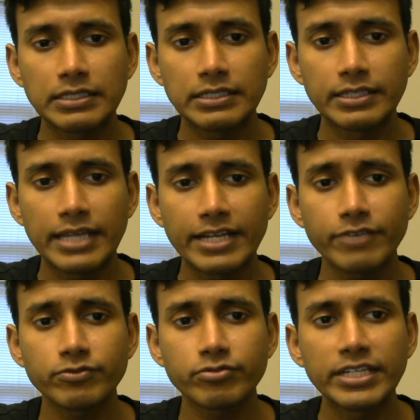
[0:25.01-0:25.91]
knight
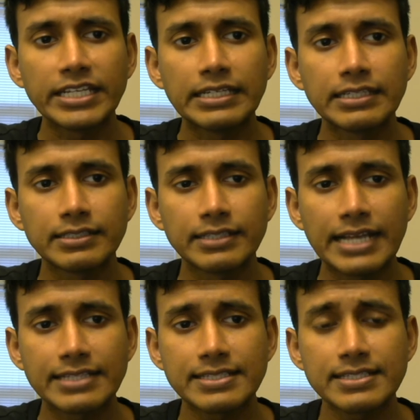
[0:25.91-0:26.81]
f3, knight
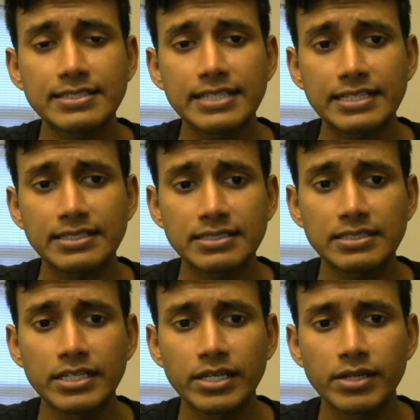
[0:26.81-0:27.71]
c6,
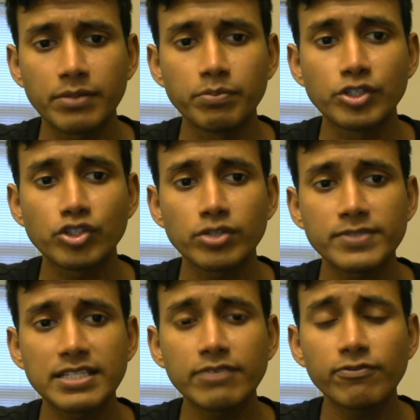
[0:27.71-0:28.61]
bishop
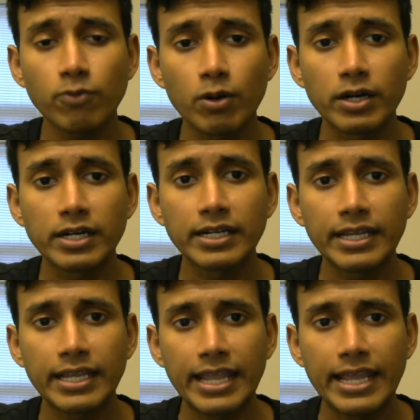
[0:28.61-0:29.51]
c4,
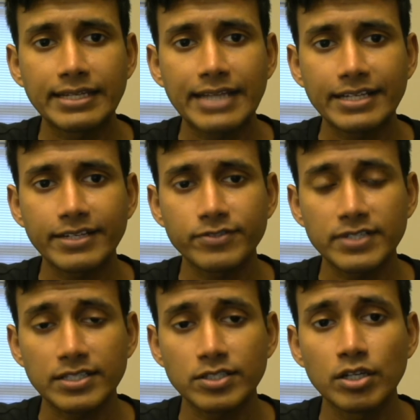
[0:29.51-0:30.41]
and knight f6.